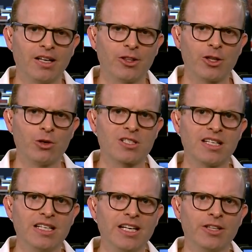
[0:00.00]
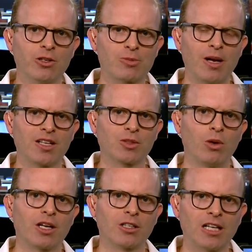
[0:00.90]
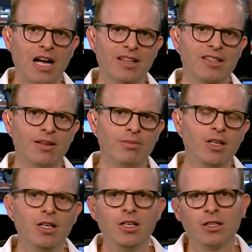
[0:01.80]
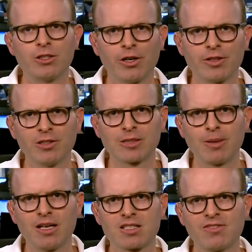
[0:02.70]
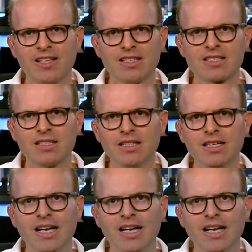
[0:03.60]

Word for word: uh, those that needed those bottles of water got them during the response phase,